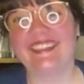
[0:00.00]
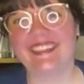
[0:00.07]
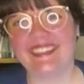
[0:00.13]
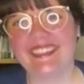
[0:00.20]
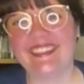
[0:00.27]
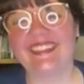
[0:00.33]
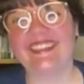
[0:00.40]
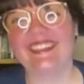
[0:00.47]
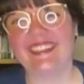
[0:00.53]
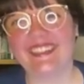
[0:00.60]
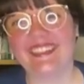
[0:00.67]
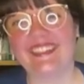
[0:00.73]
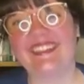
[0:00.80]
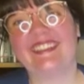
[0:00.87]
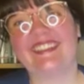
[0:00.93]

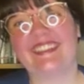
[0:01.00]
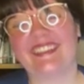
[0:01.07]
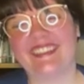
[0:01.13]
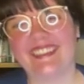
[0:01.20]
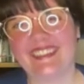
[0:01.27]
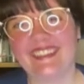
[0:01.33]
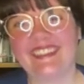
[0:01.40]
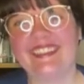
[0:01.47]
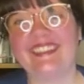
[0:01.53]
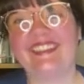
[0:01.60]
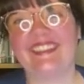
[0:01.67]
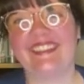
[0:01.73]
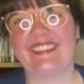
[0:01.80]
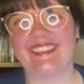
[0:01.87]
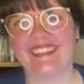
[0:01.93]

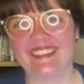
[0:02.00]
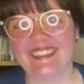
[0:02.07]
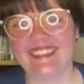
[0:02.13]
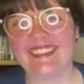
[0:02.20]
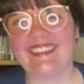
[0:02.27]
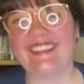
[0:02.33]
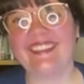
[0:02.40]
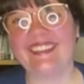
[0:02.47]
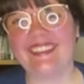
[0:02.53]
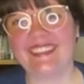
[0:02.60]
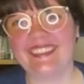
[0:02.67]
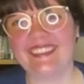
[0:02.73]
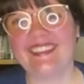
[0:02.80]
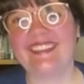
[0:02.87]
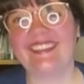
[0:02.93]

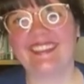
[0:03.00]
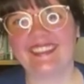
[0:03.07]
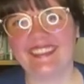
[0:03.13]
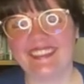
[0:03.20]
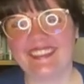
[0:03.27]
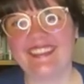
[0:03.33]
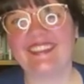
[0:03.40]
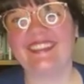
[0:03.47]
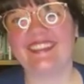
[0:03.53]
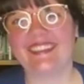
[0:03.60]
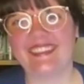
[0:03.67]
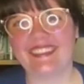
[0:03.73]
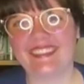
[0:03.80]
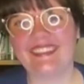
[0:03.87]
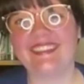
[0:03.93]

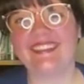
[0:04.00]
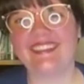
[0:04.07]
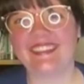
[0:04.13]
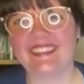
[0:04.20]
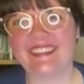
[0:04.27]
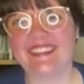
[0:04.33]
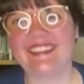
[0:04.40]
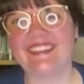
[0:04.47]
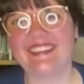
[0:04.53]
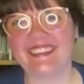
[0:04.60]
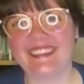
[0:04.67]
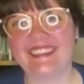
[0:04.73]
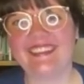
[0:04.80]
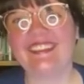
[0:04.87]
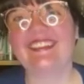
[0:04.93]

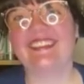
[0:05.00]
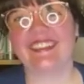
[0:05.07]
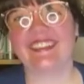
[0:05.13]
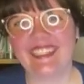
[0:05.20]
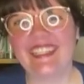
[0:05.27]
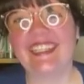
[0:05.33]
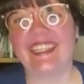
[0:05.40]
The person shown says nothing.